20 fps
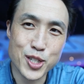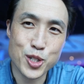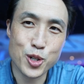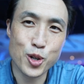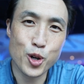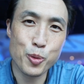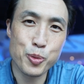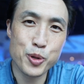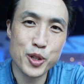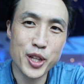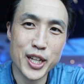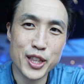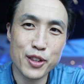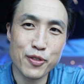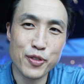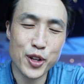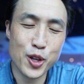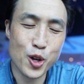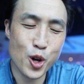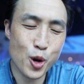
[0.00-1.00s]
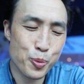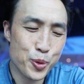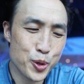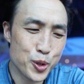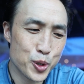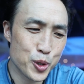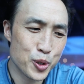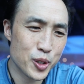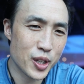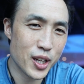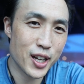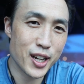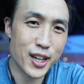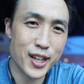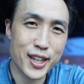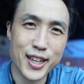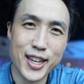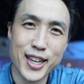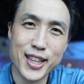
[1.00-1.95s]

right, so I hope you liked the video. Hope you'll uh,